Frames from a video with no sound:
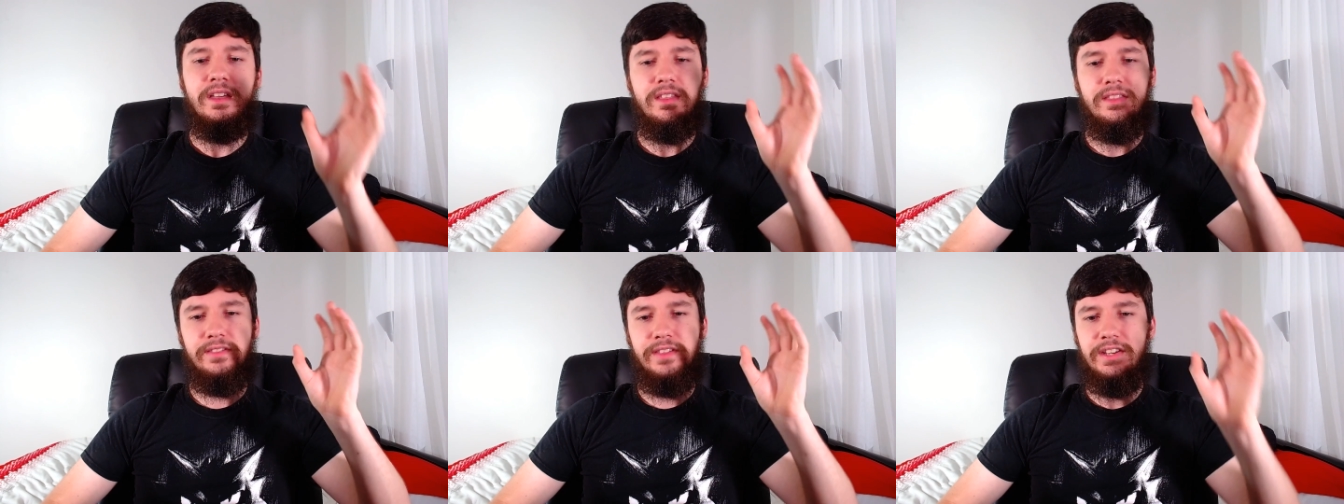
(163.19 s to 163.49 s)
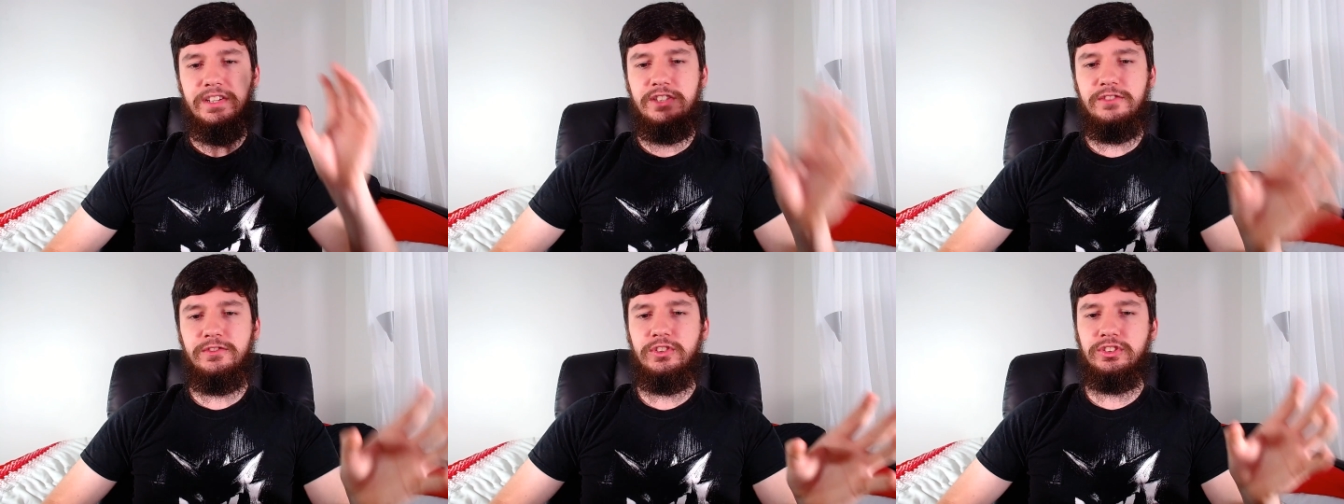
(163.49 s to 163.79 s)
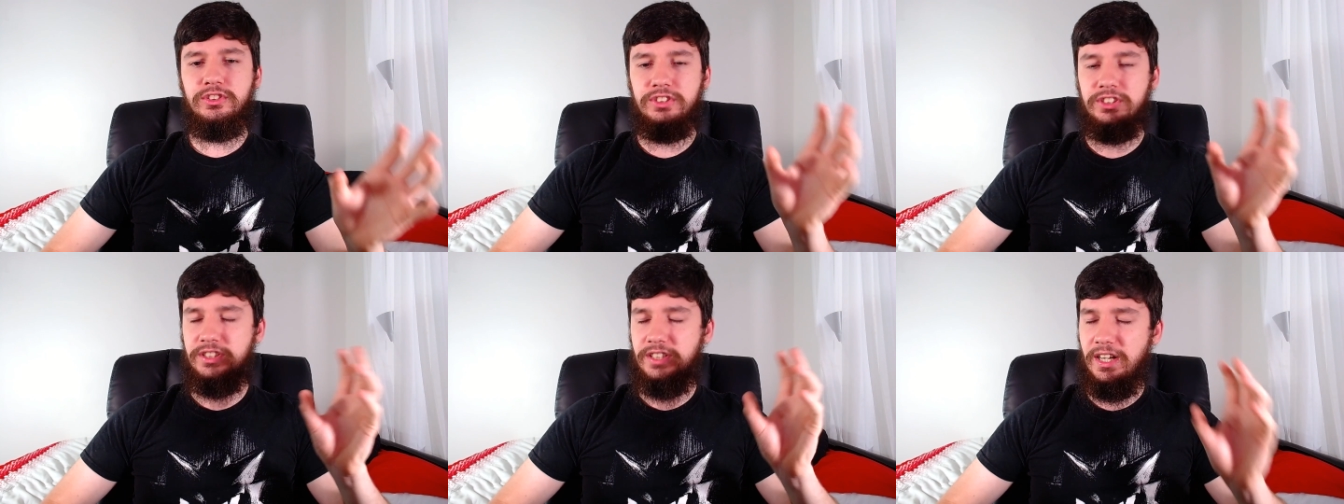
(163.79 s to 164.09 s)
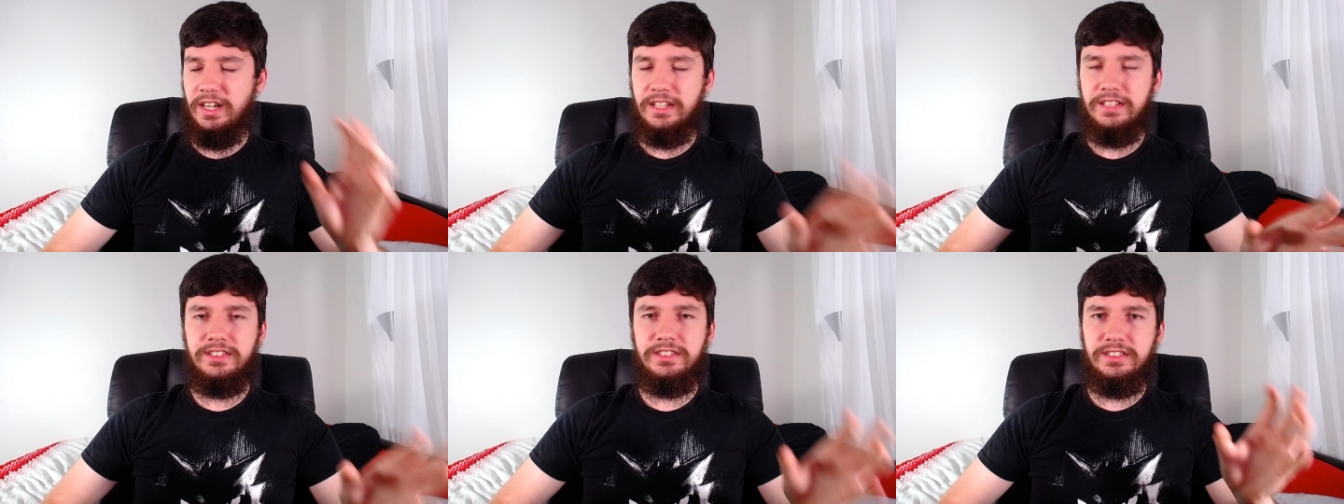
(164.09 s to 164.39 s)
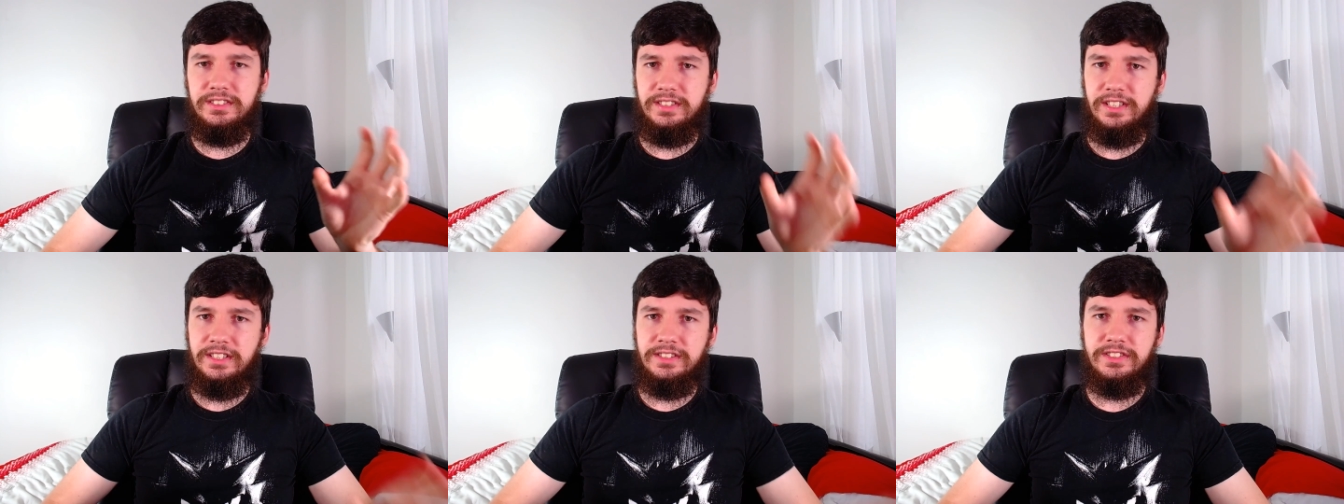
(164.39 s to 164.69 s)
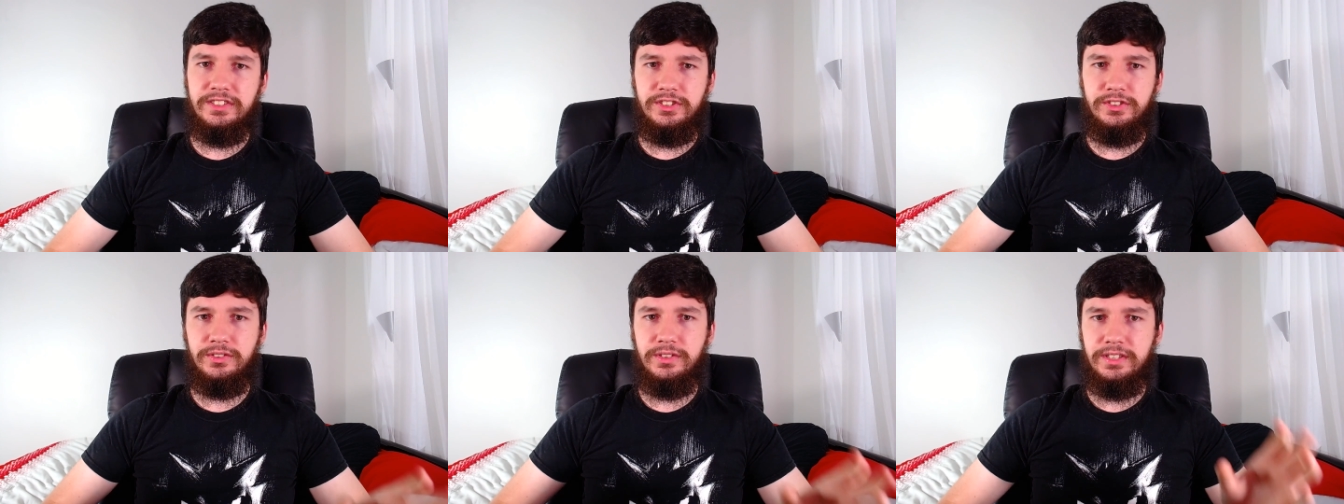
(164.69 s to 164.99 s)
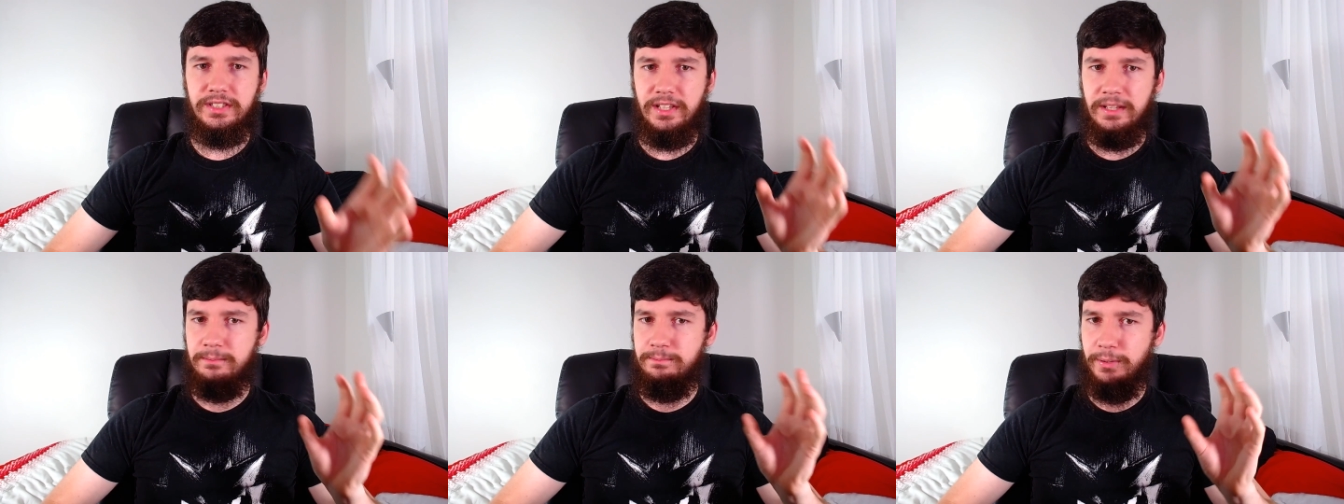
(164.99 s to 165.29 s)
then you've got tons and tons of
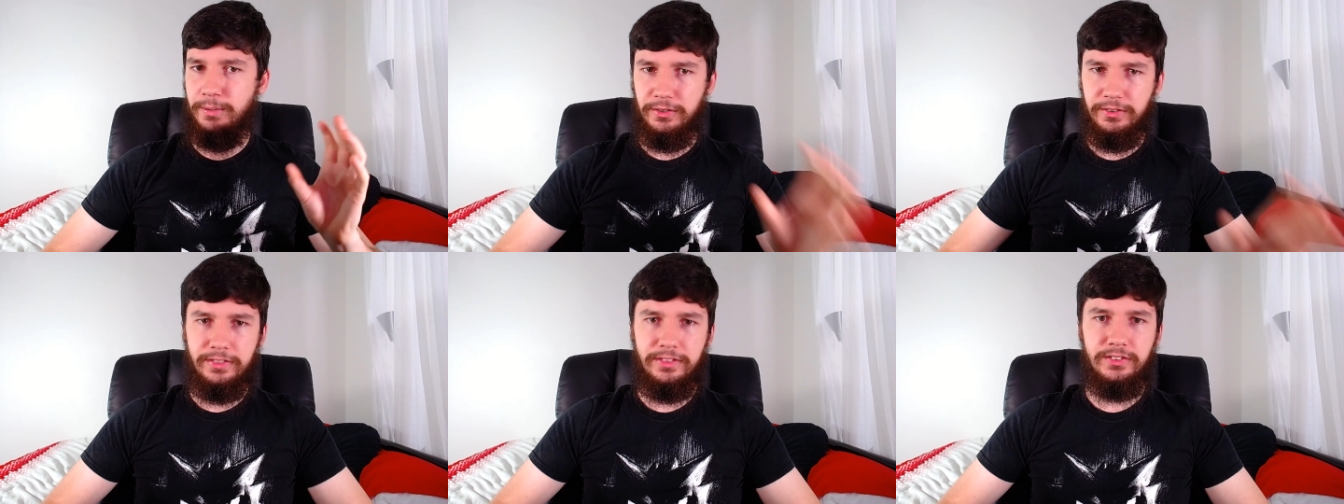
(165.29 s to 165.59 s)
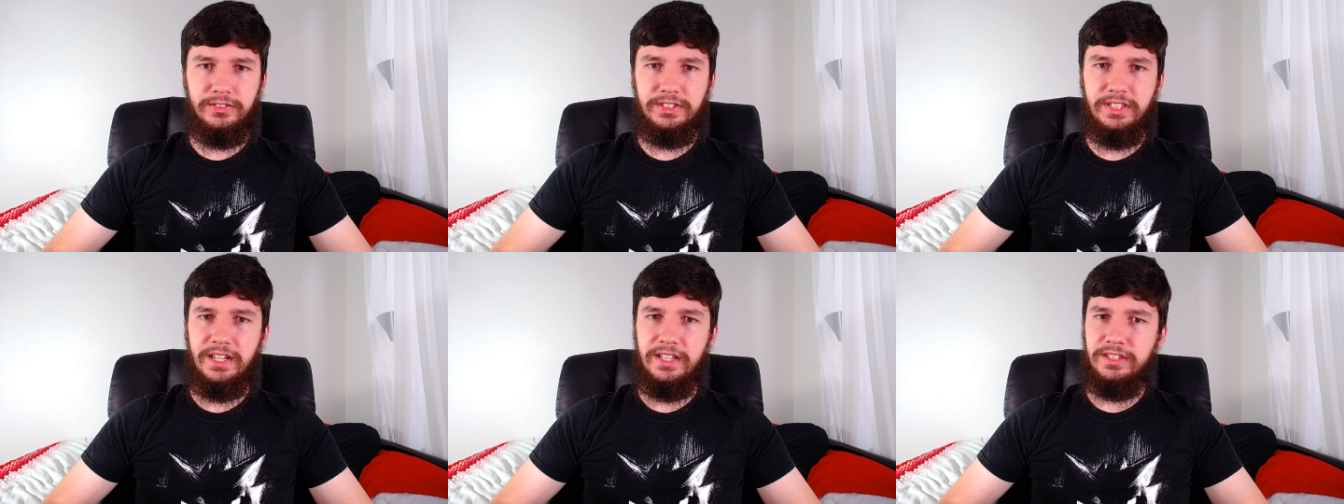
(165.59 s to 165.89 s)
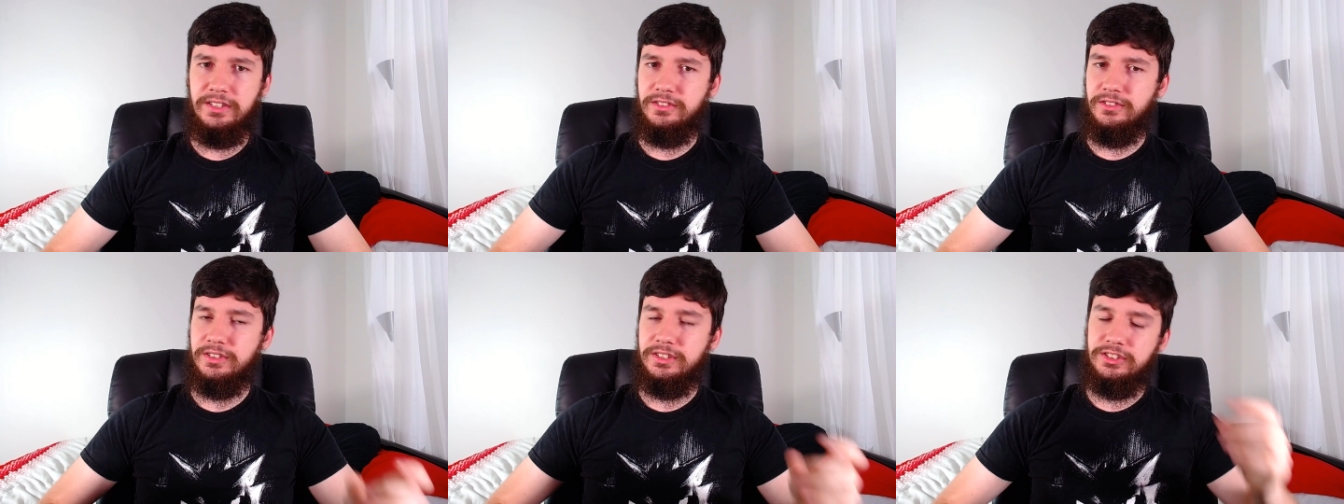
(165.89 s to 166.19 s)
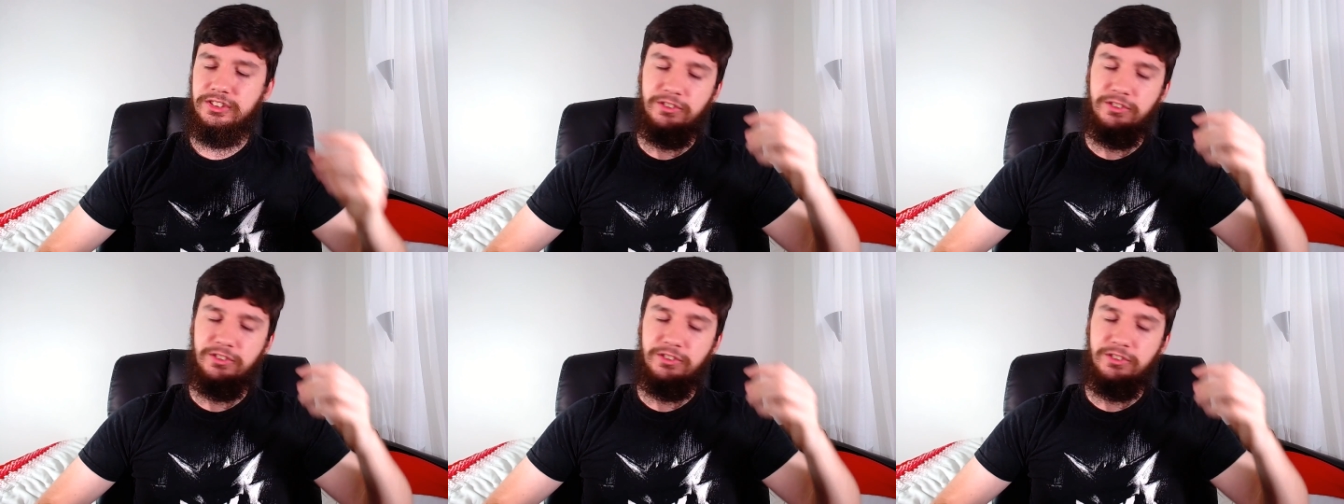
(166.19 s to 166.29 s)
choice in both those categories.